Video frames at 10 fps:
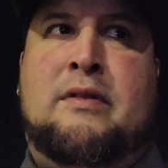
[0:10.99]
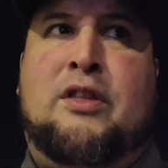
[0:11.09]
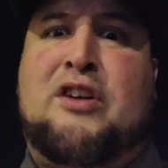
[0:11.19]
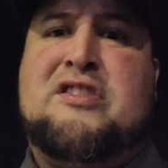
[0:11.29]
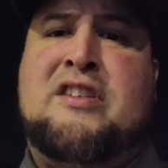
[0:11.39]

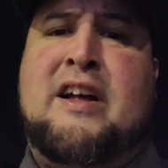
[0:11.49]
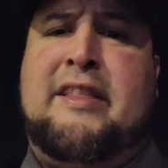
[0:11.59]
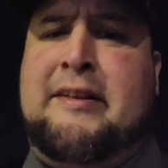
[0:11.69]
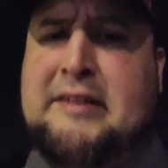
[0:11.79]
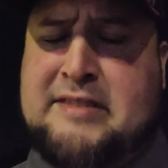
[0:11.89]
There's
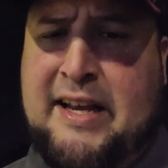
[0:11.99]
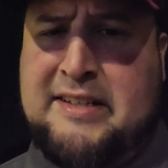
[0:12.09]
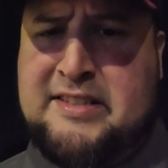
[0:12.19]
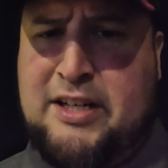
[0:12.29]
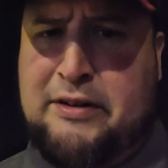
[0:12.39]
nothing to take
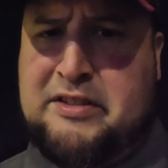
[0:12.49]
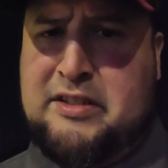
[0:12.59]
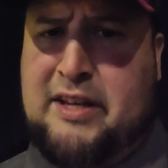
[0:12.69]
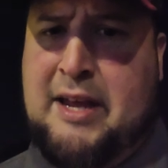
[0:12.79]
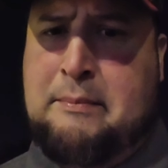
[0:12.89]

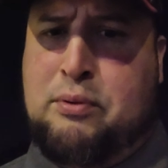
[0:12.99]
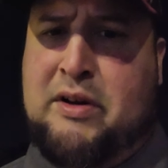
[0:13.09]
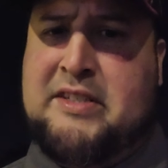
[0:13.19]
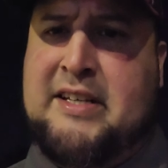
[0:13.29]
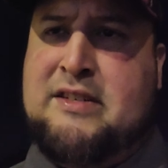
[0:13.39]
seriously in
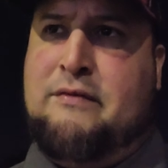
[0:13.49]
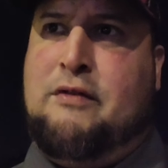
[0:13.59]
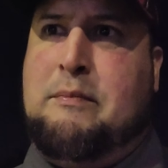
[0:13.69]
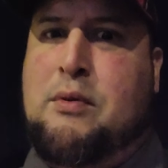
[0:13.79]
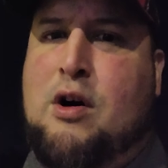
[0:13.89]
preseason
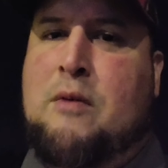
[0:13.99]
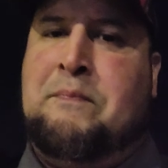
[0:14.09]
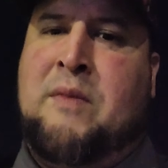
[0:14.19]
football.